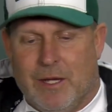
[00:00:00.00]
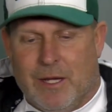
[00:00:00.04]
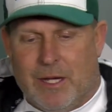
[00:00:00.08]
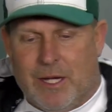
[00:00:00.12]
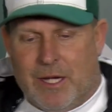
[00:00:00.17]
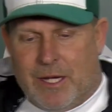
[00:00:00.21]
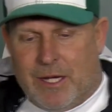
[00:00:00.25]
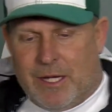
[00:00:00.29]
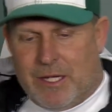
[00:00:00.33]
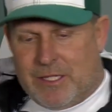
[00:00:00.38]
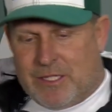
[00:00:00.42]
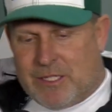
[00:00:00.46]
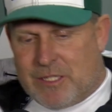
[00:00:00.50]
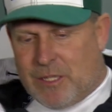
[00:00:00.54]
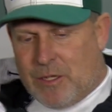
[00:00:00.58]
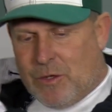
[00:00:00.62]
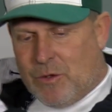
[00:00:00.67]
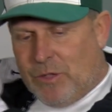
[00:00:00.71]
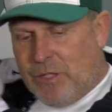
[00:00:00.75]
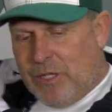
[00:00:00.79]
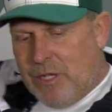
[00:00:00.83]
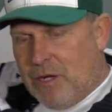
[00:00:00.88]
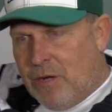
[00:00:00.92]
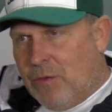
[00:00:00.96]
Uh,
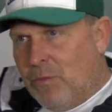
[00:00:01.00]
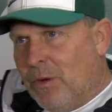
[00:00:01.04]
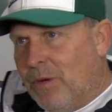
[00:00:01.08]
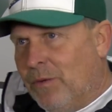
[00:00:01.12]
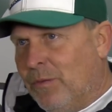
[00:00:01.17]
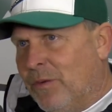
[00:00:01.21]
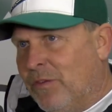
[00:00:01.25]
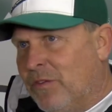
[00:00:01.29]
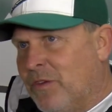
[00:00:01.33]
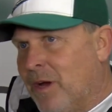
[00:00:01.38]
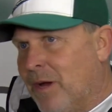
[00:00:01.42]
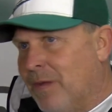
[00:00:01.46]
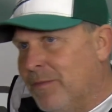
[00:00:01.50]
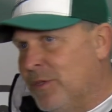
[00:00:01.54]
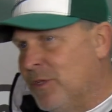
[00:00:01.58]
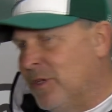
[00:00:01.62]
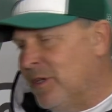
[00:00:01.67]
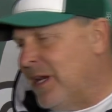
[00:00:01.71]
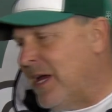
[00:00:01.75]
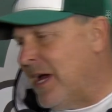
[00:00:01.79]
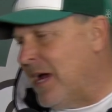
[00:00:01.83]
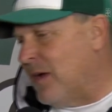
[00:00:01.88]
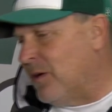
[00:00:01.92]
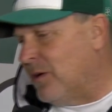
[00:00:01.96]
so you know what we've come
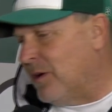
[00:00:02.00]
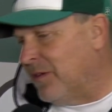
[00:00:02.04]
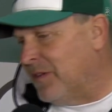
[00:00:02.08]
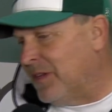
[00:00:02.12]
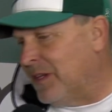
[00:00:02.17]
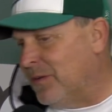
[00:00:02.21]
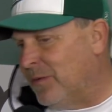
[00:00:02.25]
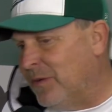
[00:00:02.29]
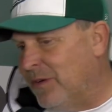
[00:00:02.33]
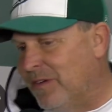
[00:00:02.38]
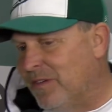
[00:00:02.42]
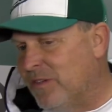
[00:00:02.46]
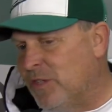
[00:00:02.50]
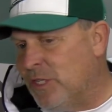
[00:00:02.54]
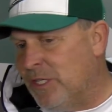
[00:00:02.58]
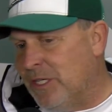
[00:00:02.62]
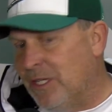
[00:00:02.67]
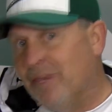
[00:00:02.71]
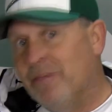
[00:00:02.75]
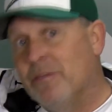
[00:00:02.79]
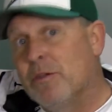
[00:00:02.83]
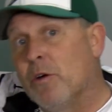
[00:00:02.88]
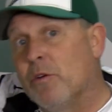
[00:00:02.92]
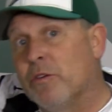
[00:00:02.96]
to now, and I think we've
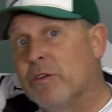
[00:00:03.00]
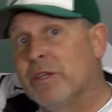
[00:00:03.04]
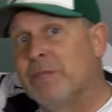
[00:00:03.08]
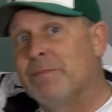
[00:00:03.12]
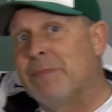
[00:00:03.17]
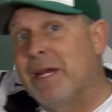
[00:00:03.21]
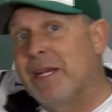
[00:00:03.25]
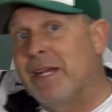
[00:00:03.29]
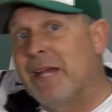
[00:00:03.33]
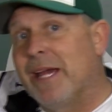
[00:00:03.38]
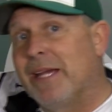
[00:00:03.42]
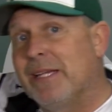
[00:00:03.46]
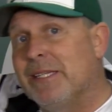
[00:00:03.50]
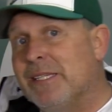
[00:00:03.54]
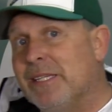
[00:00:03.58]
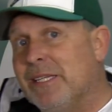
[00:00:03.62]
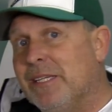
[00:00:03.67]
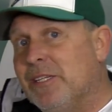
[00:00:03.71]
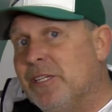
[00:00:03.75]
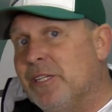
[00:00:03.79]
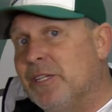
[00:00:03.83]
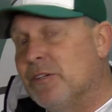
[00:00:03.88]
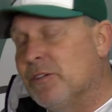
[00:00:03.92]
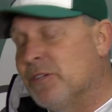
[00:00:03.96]
achieved over the, my
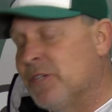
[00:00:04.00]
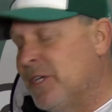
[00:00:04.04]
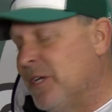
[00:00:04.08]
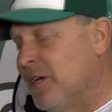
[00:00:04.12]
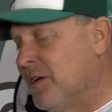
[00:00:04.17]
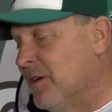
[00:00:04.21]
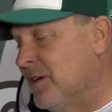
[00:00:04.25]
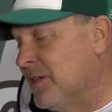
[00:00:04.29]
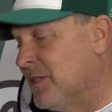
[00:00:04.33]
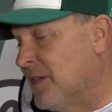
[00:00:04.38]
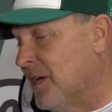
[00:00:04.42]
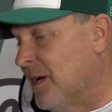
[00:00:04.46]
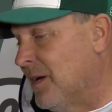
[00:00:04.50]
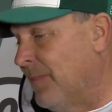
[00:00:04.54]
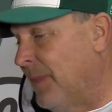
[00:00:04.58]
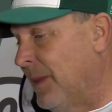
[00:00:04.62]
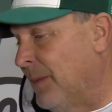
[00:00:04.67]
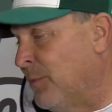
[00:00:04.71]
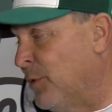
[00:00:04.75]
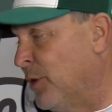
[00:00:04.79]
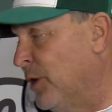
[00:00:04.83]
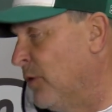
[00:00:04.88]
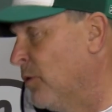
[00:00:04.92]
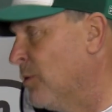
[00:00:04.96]
19 years here is uh,
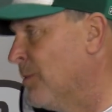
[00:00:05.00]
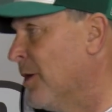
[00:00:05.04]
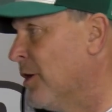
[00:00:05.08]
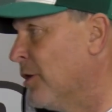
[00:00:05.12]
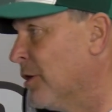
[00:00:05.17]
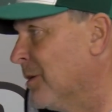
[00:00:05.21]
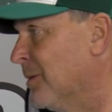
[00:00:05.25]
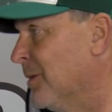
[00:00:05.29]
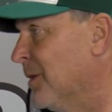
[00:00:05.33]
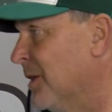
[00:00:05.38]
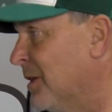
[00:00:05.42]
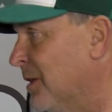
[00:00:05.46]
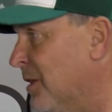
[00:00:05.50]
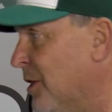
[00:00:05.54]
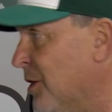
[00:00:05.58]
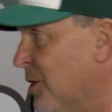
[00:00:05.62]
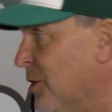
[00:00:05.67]
pretty remarkable. And to